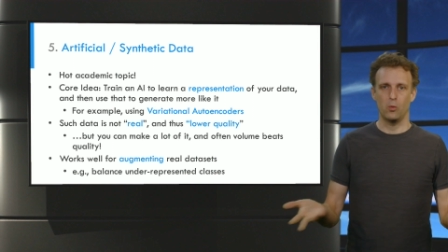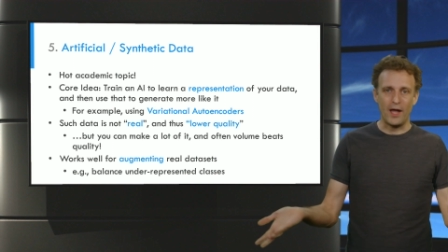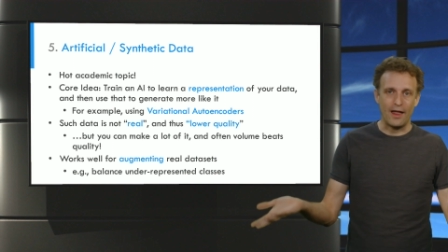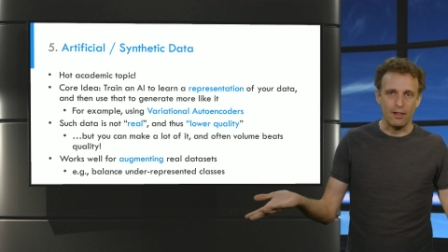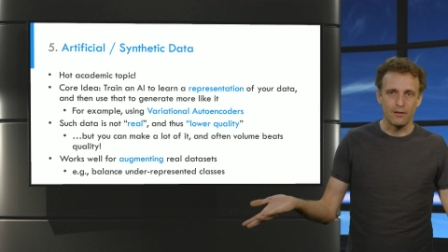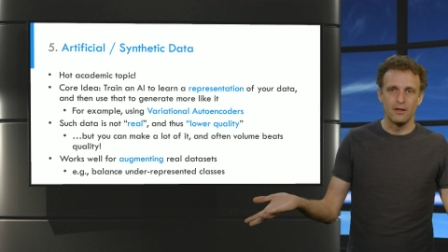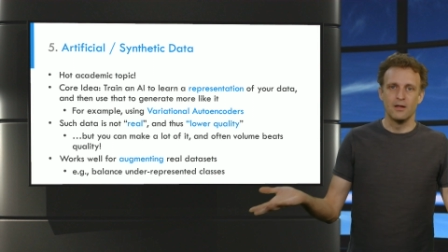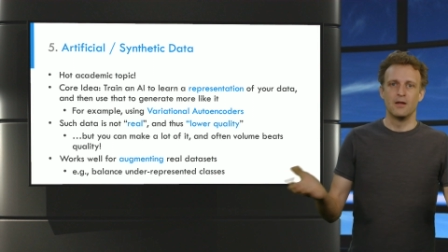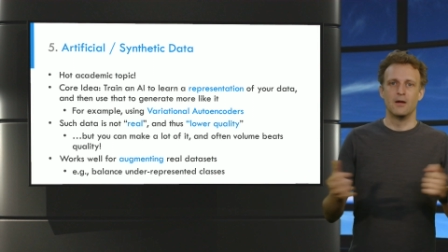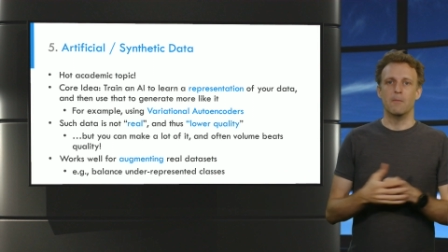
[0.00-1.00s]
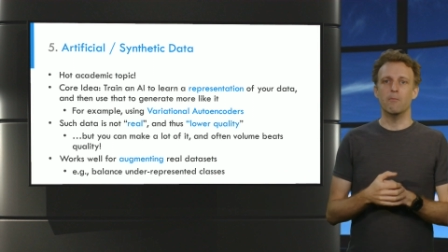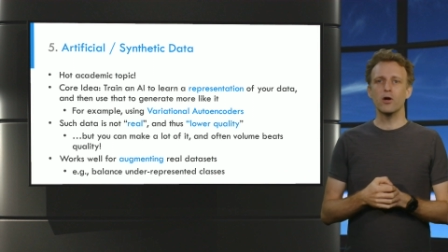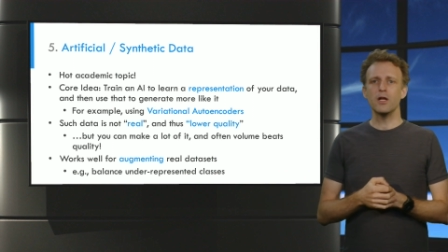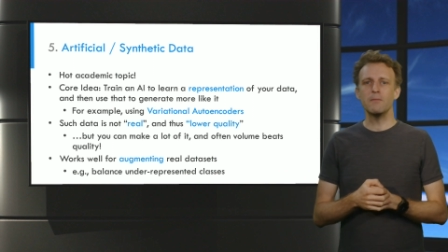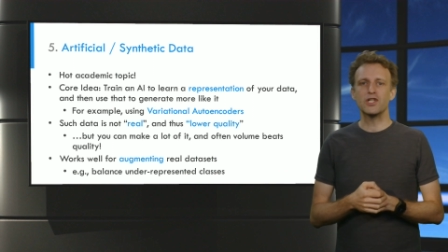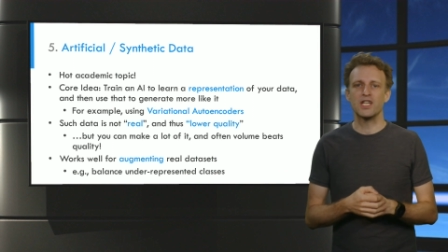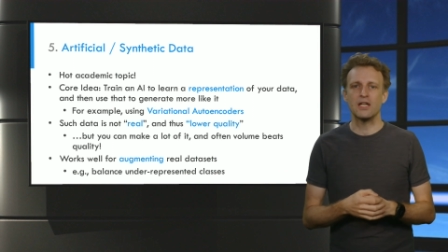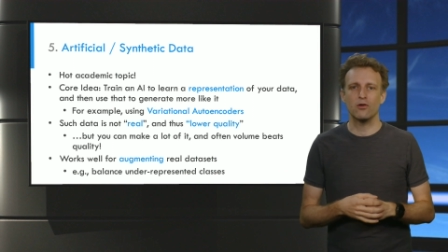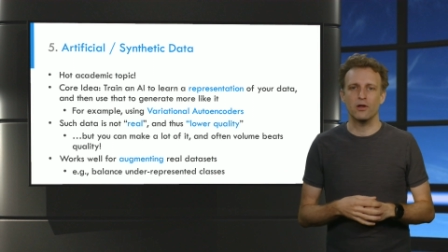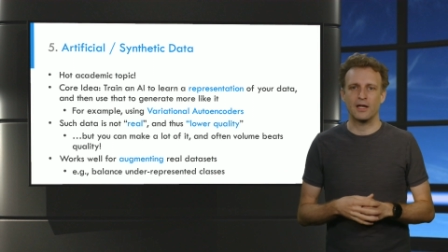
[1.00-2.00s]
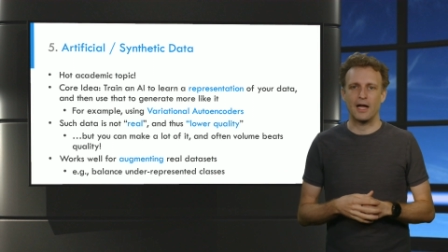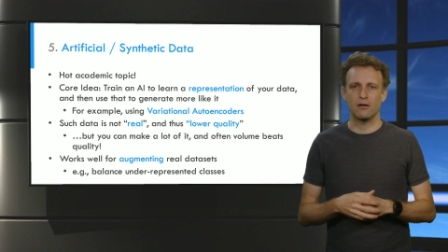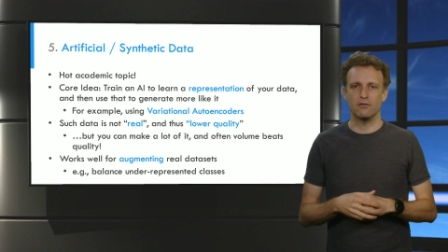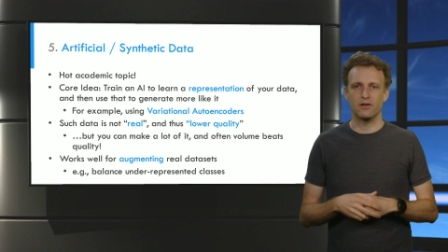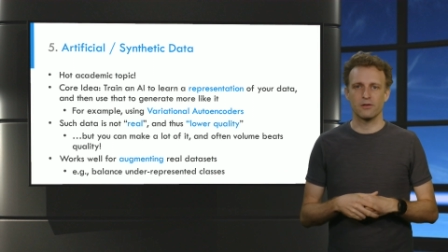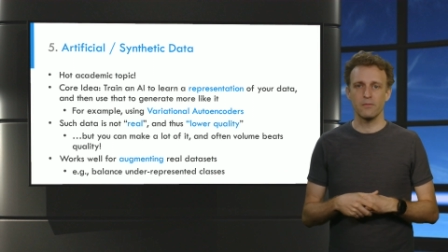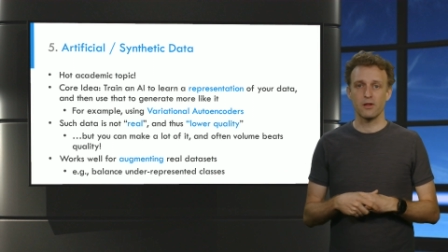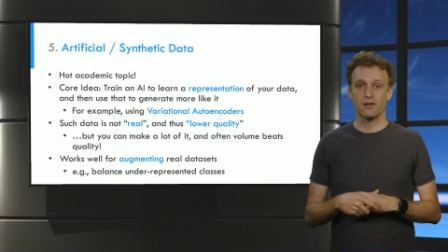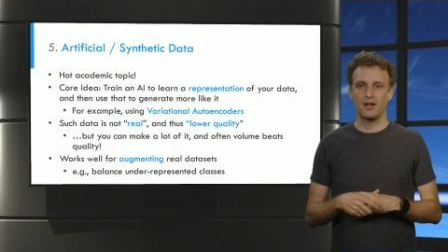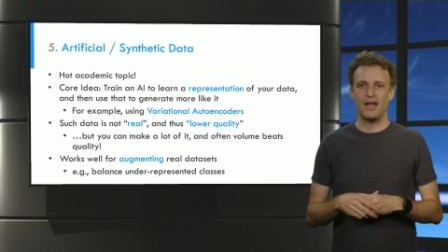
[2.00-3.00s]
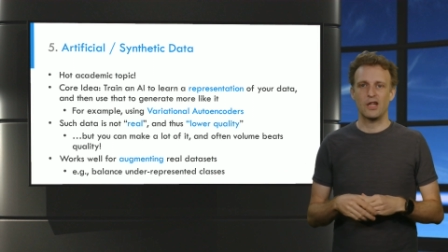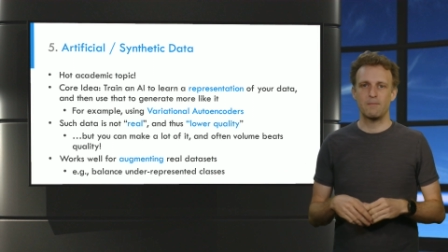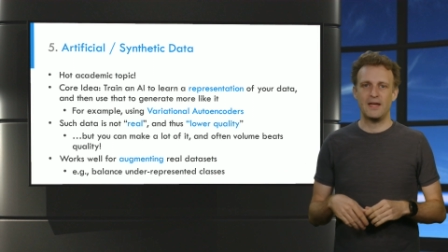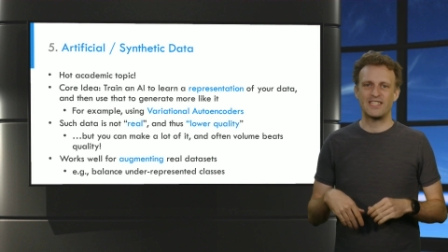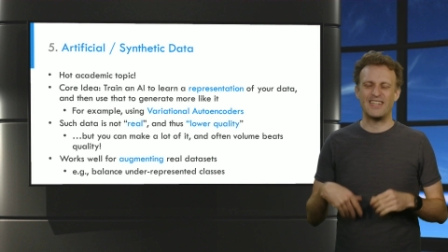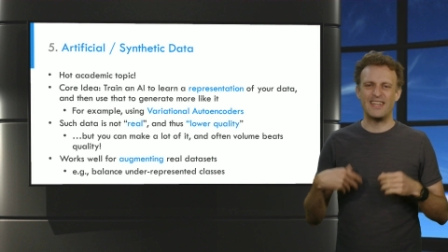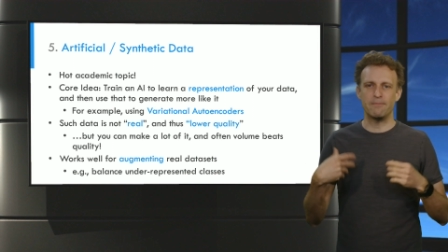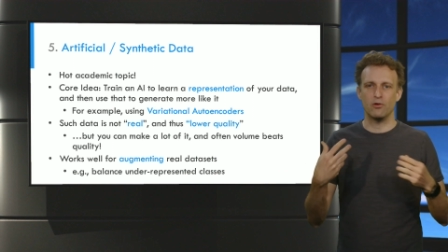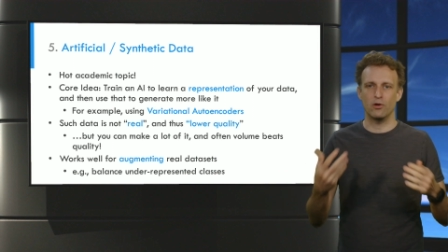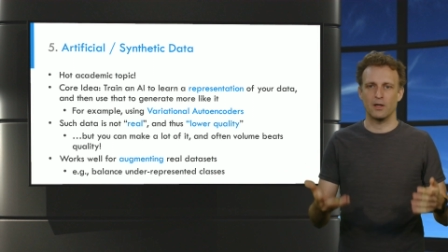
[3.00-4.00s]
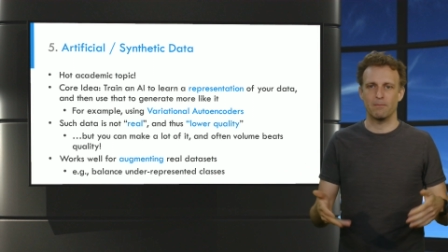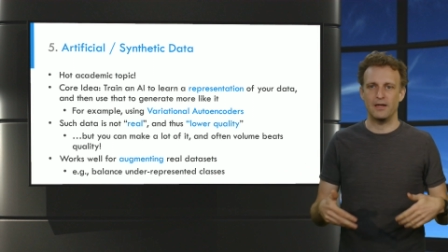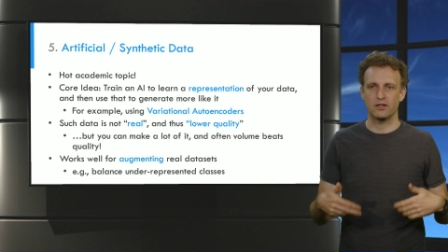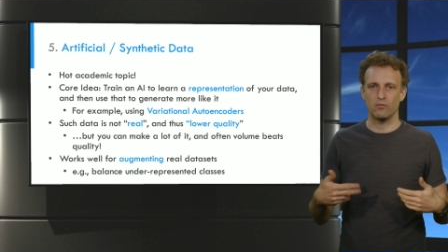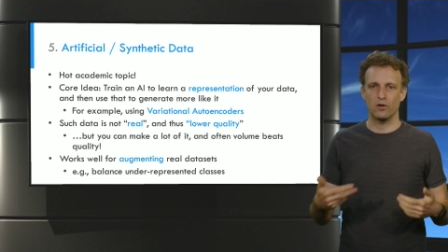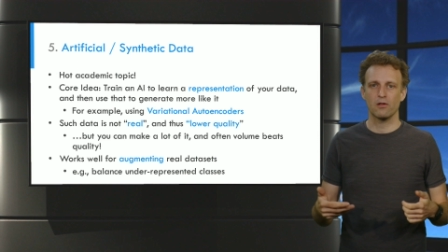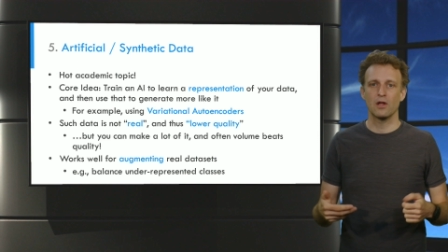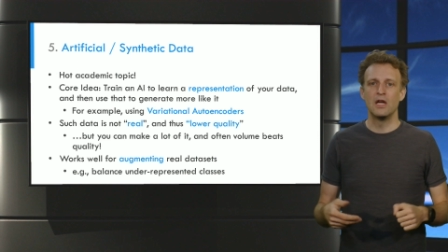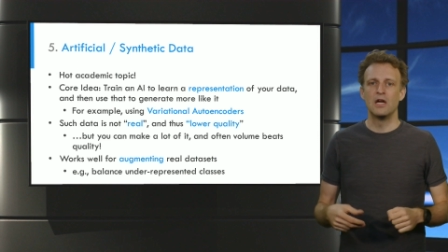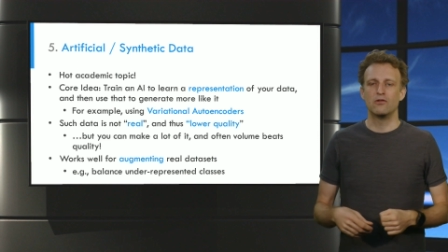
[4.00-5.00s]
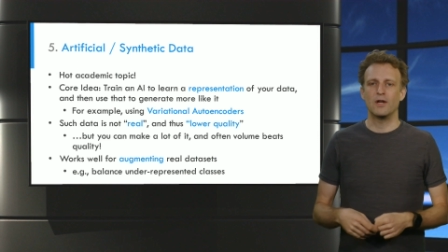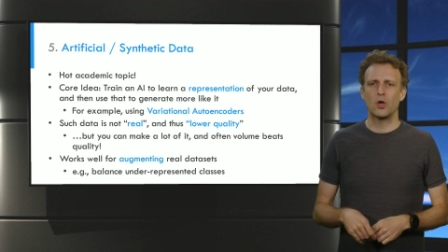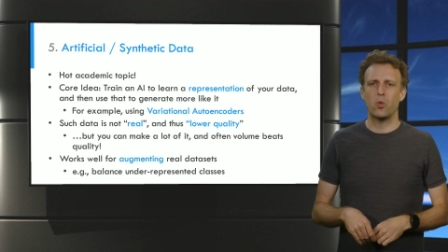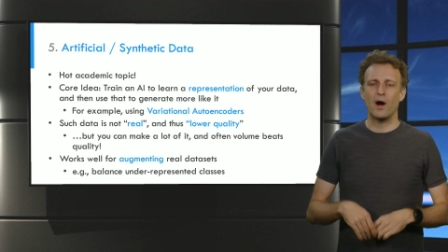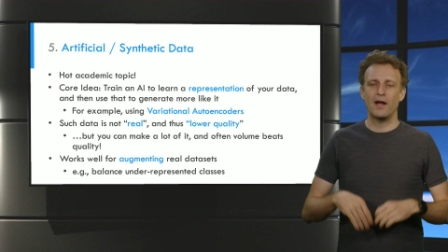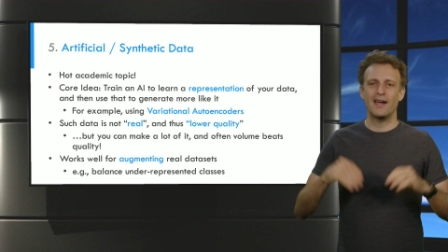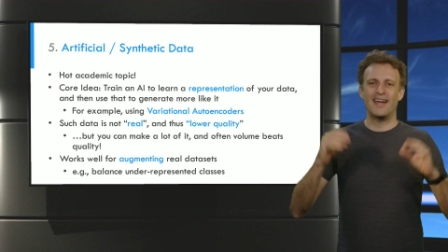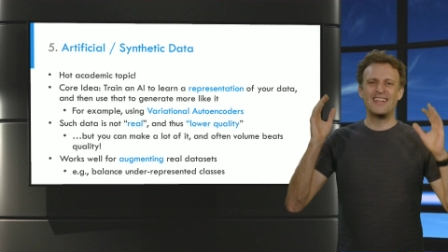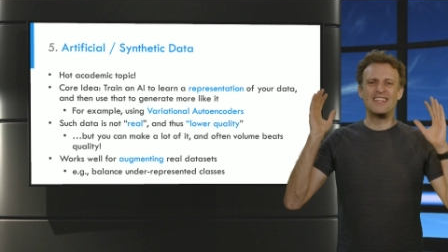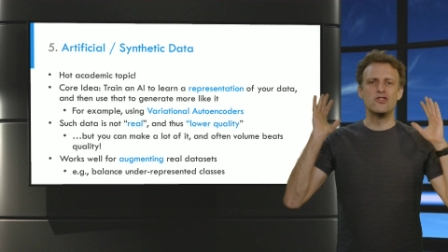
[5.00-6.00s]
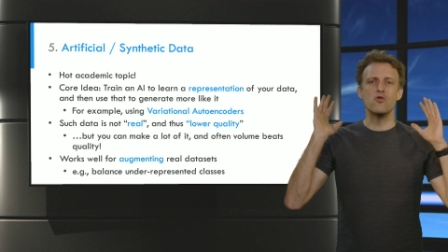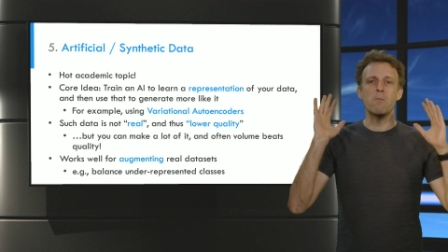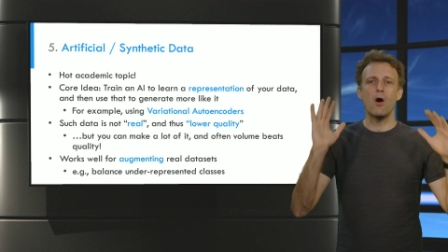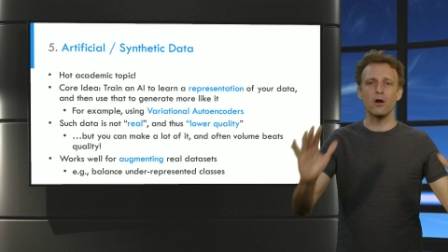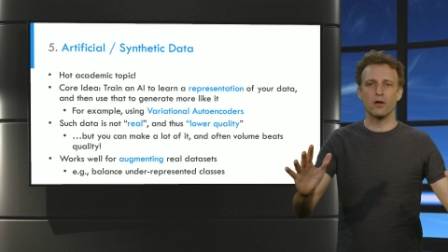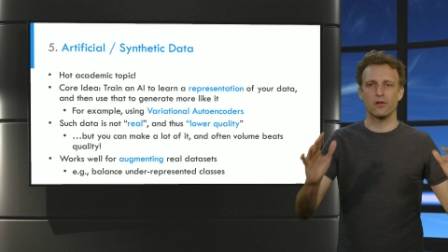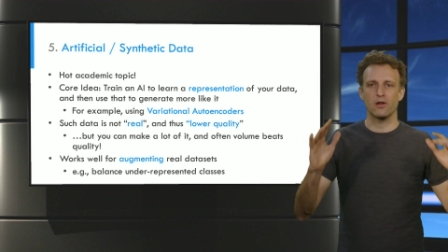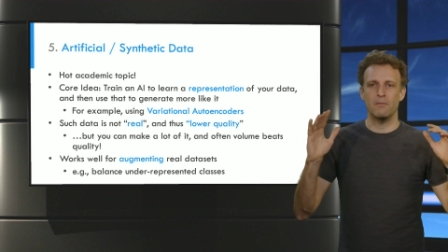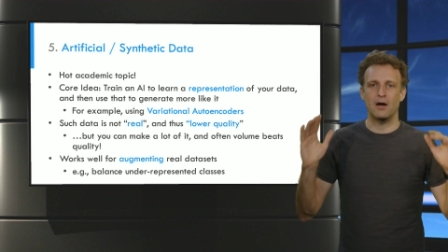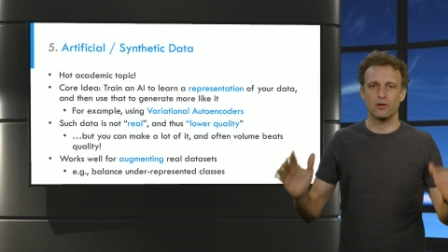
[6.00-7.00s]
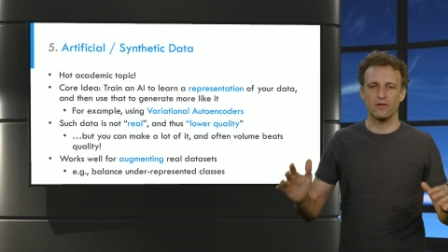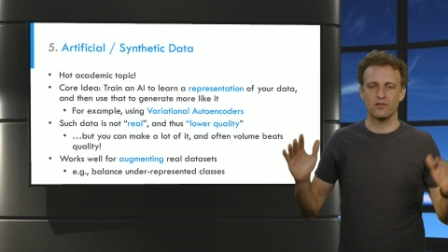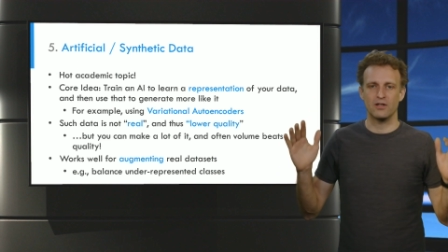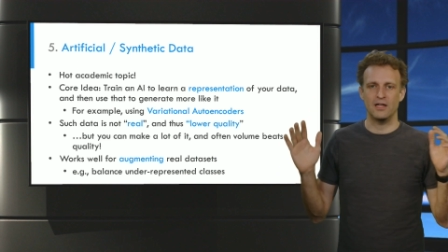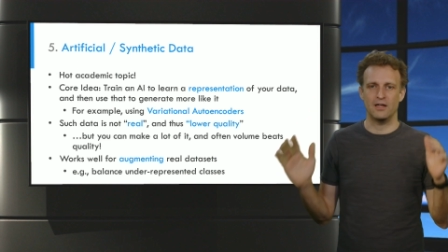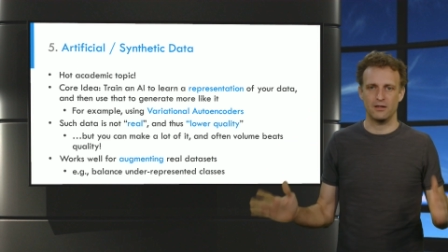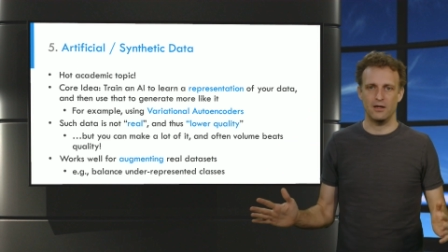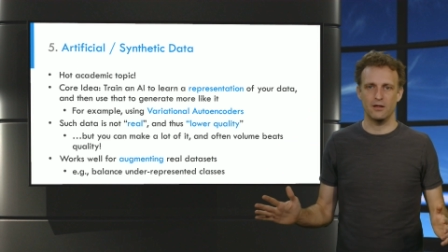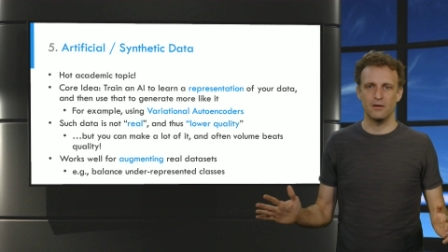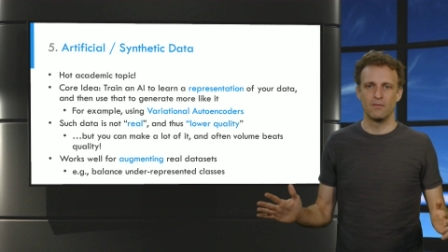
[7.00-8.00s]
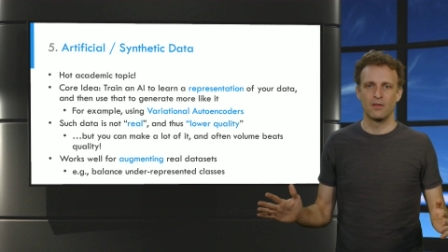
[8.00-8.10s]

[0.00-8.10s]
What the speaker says: Well, modern machine learning algorithms, especially deep learning based ones, require a humongous amount of training data.